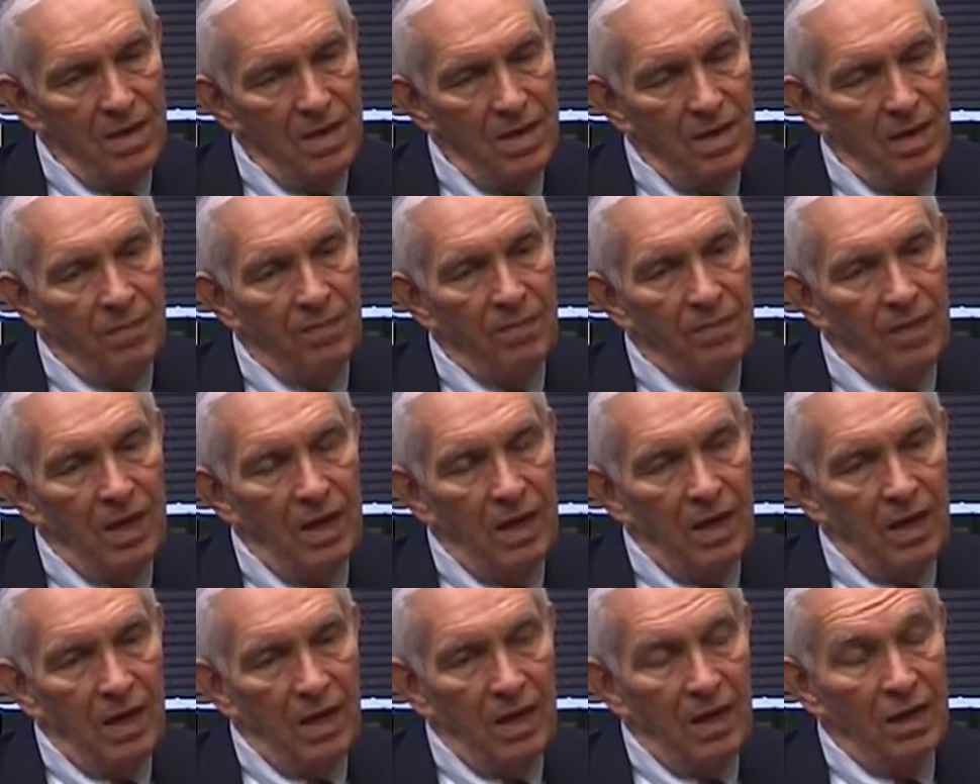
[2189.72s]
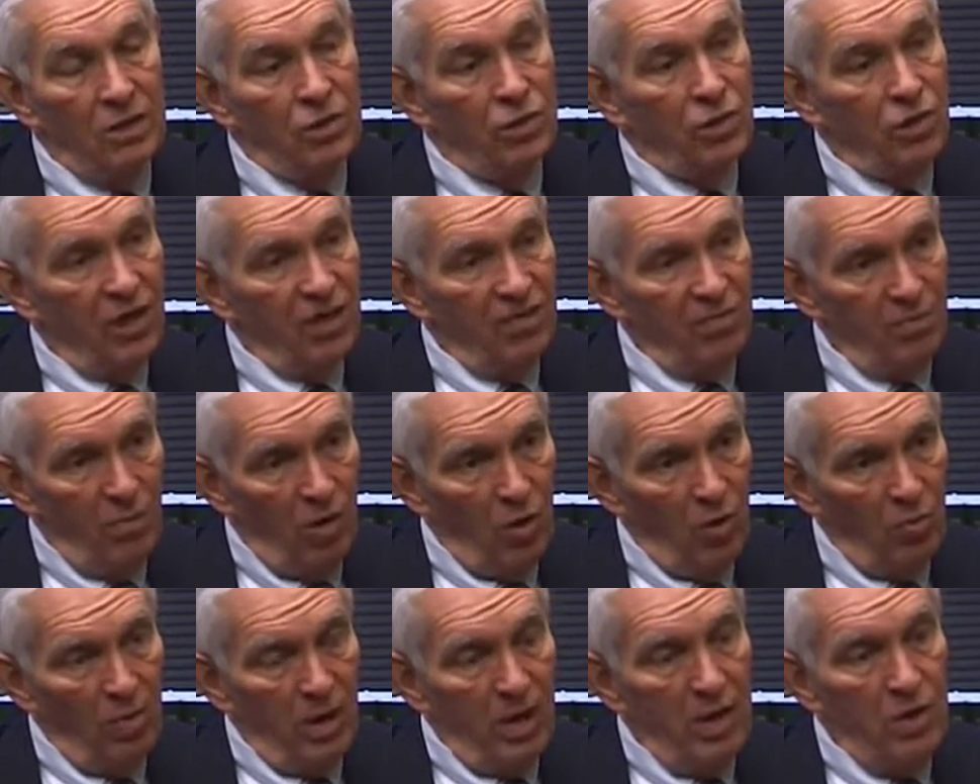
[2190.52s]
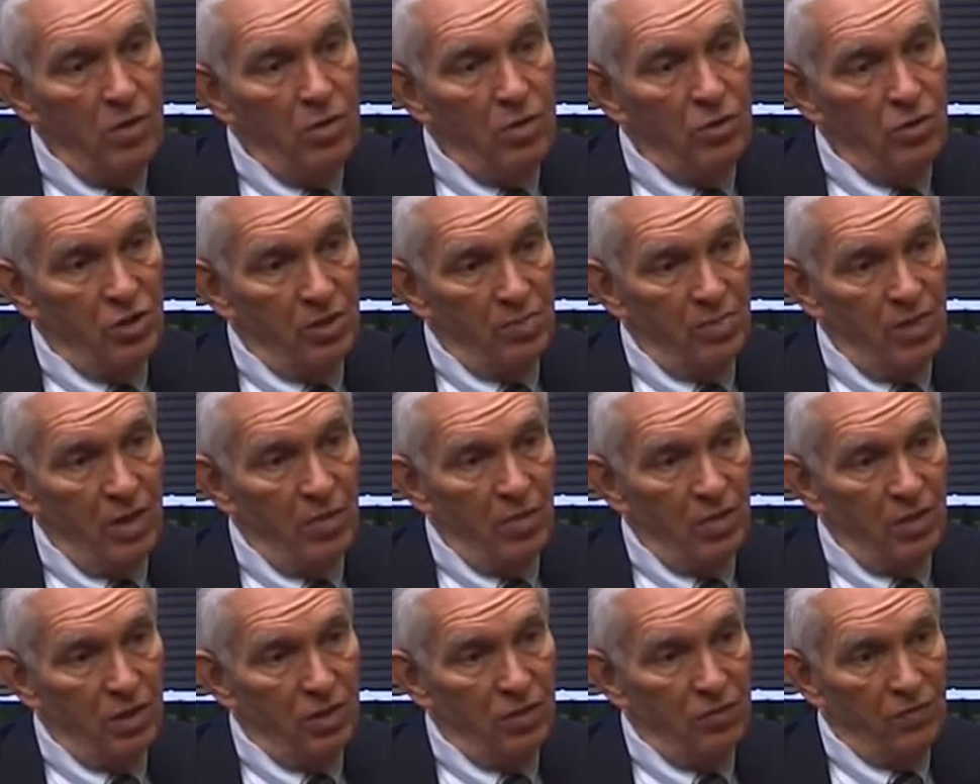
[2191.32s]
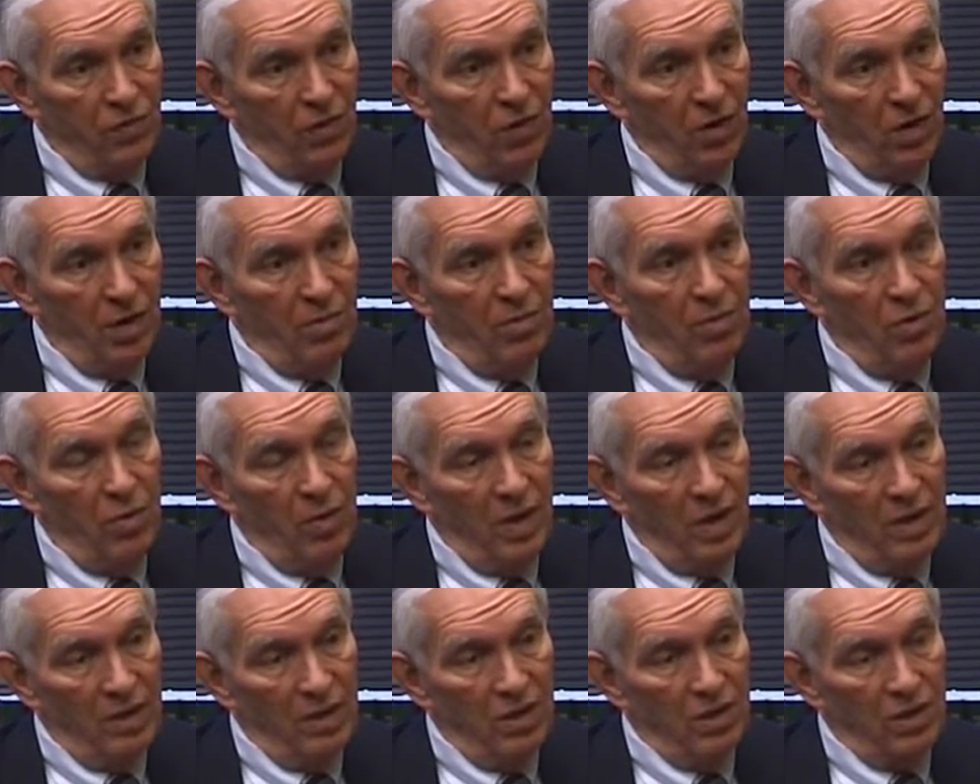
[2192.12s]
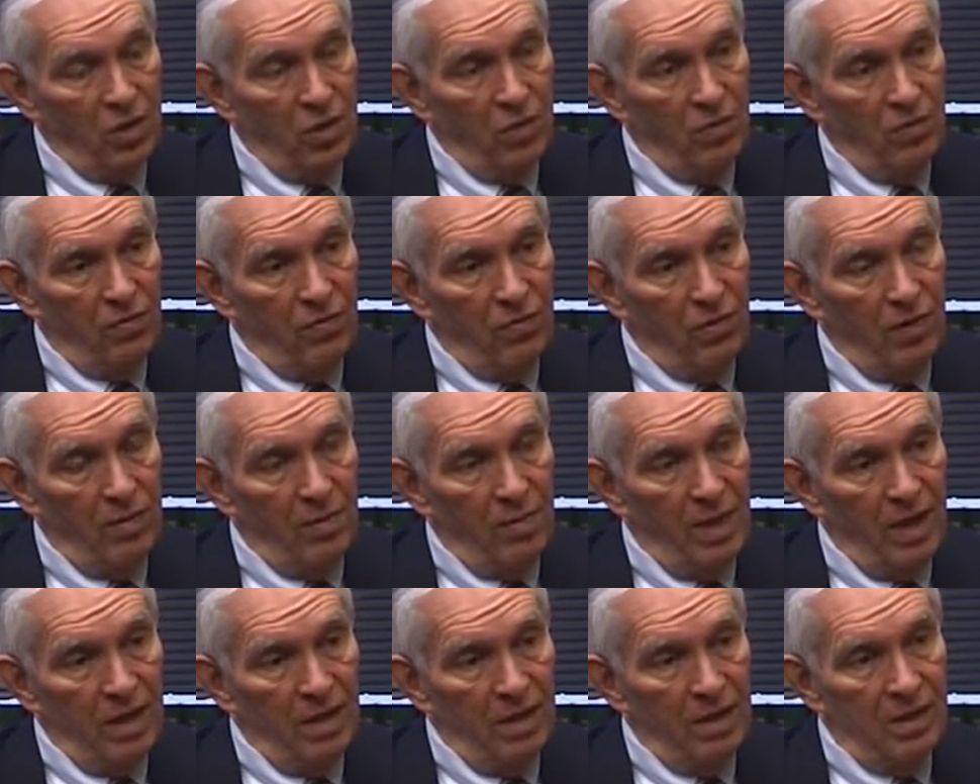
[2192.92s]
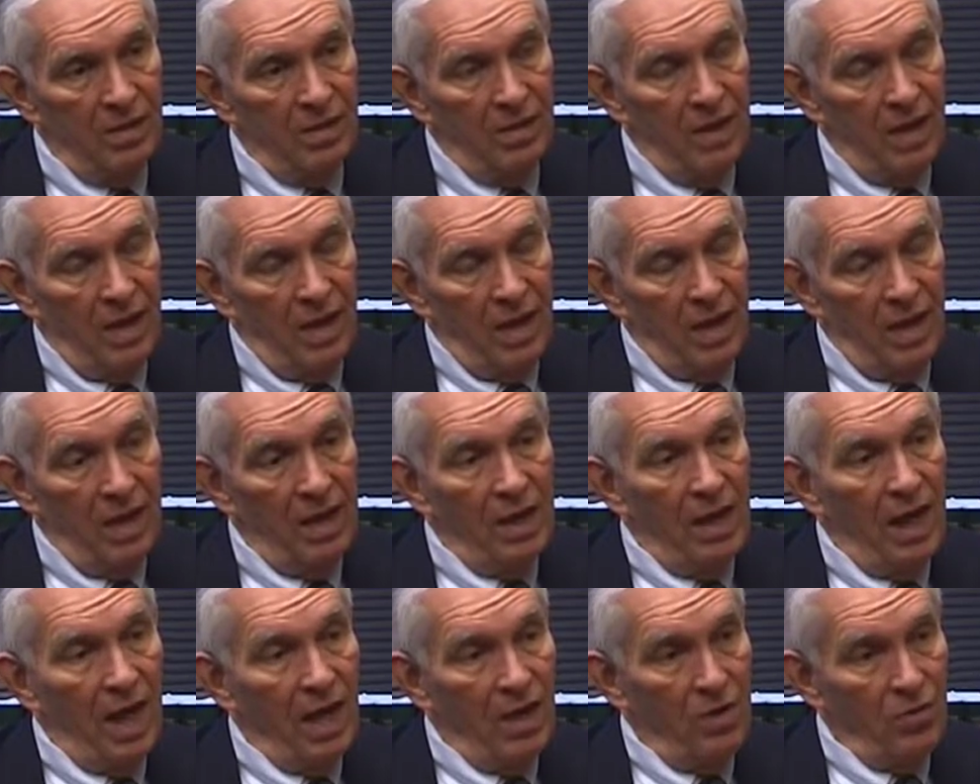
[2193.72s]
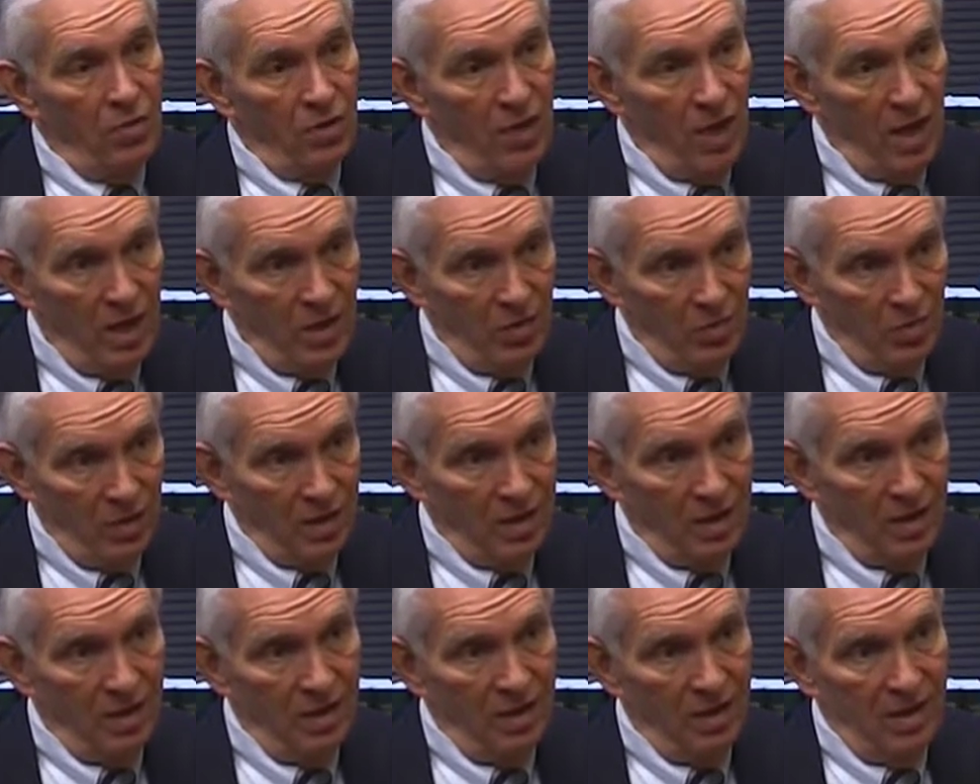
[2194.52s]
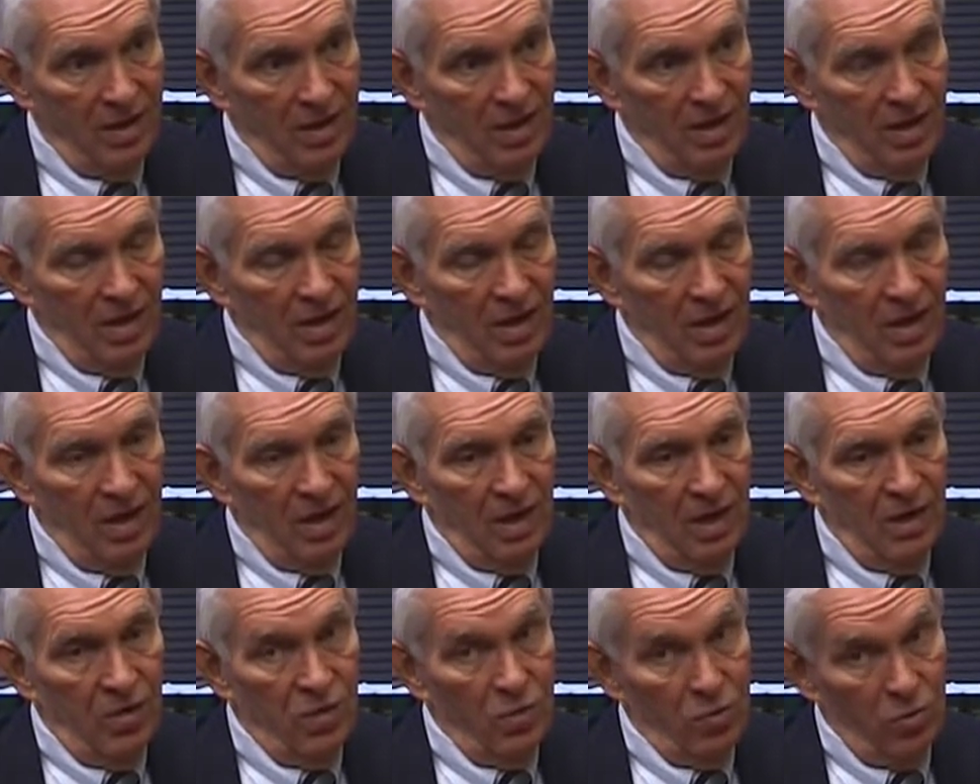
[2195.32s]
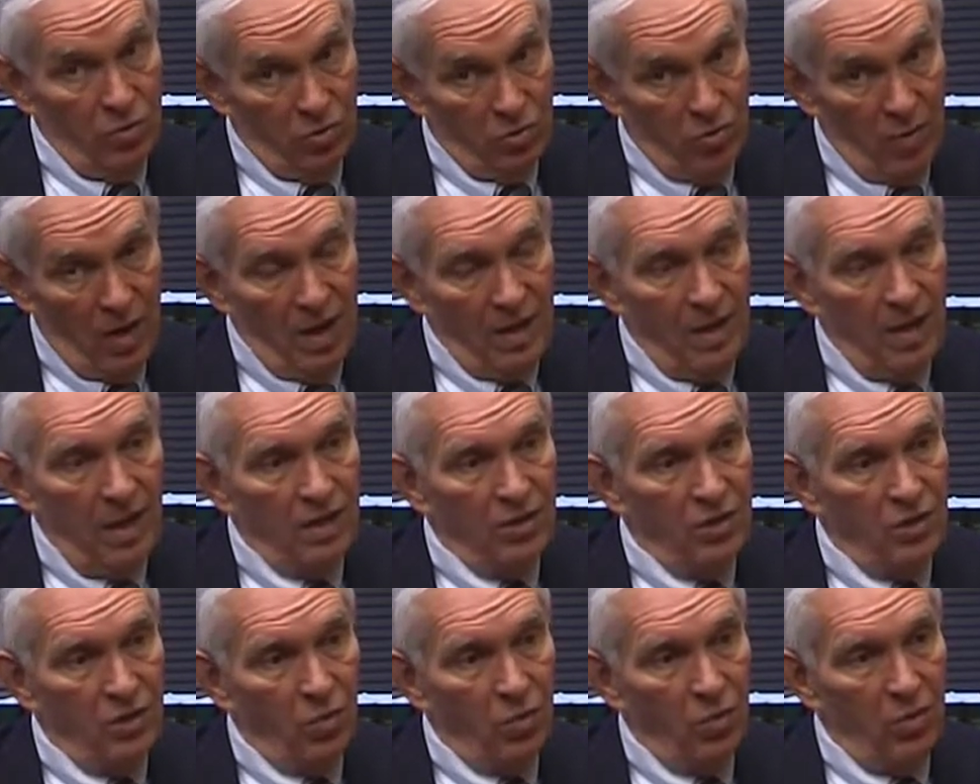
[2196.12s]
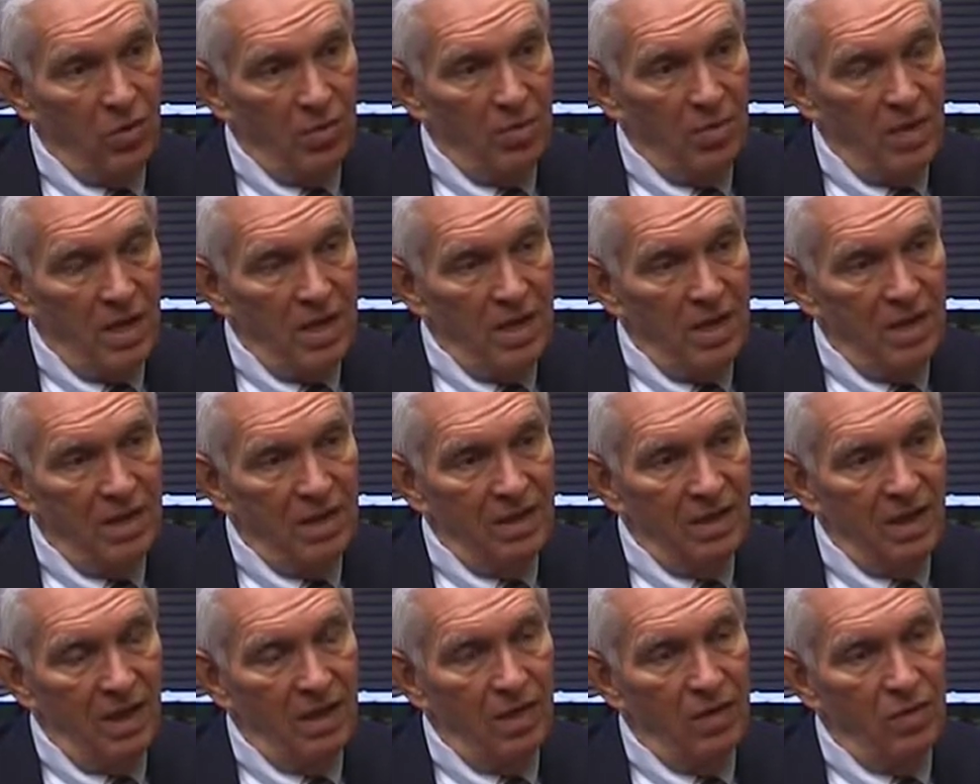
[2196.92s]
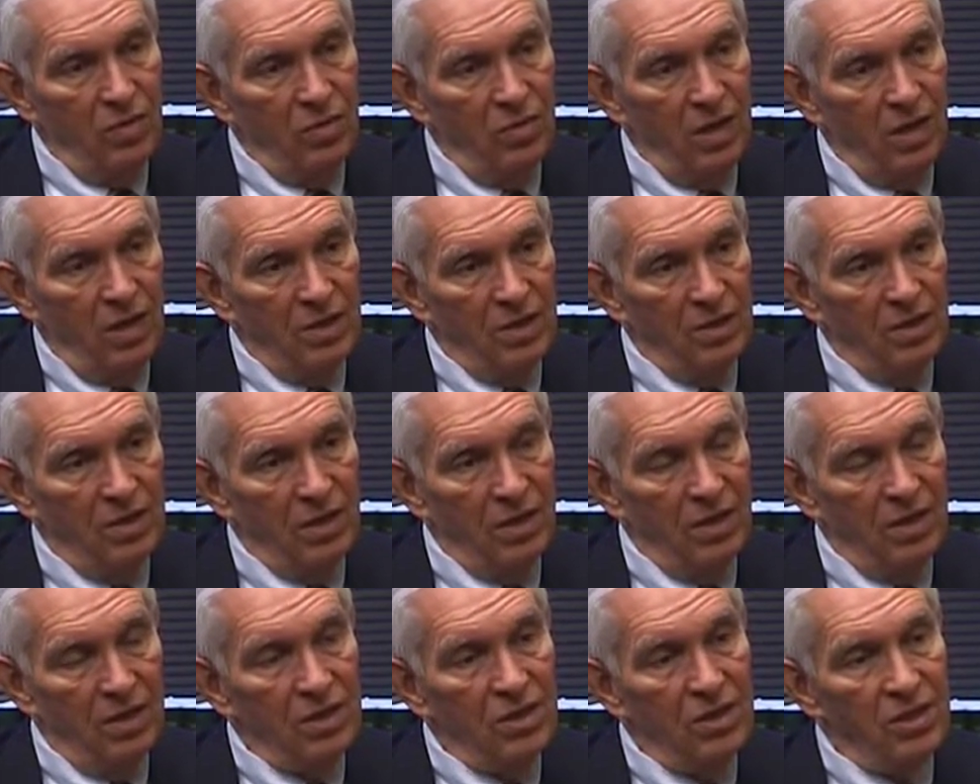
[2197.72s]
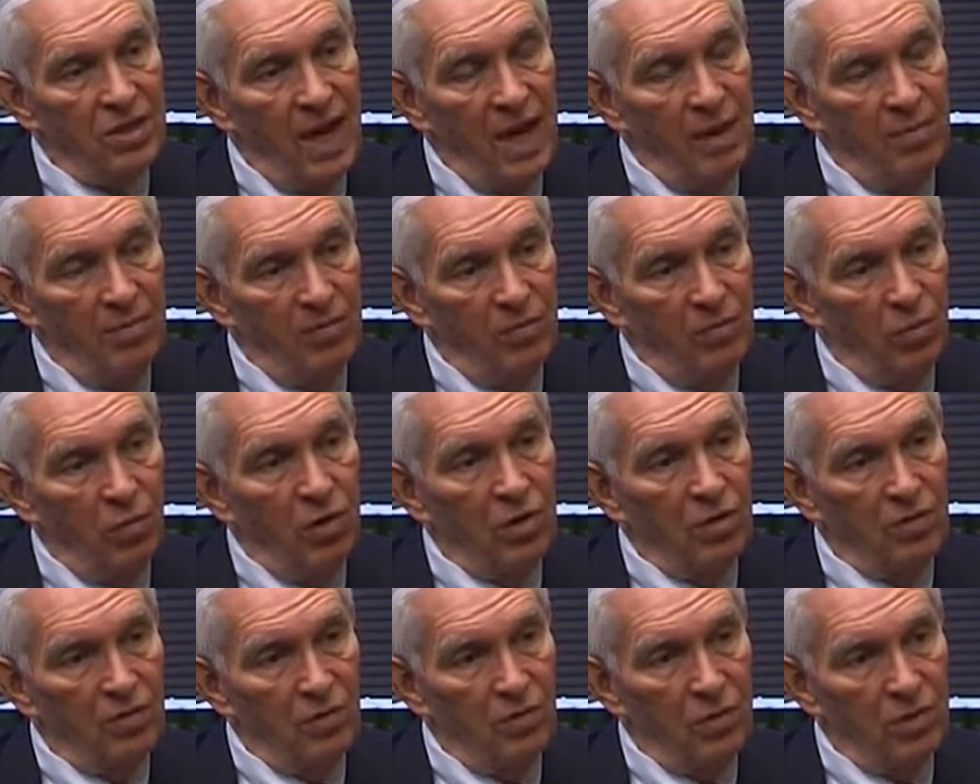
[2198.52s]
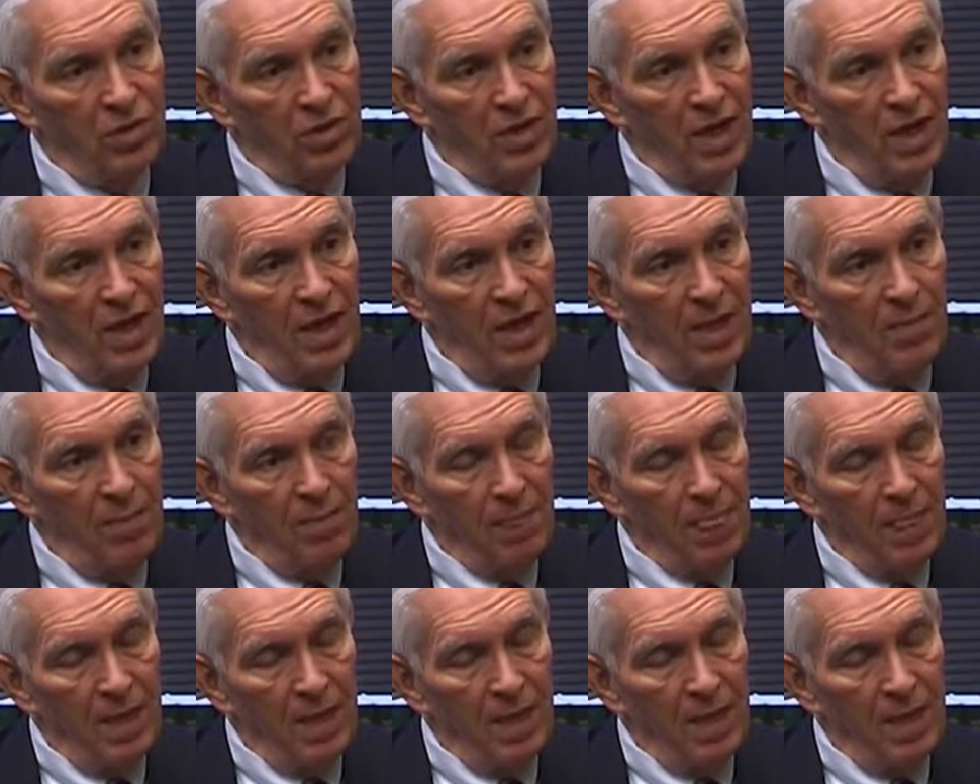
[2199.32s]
Yeah. Jeff Mobley, who used to be with this firm, who has his own firm now, and Andra Hedrick, who's right next door to me and who does this type of work full time.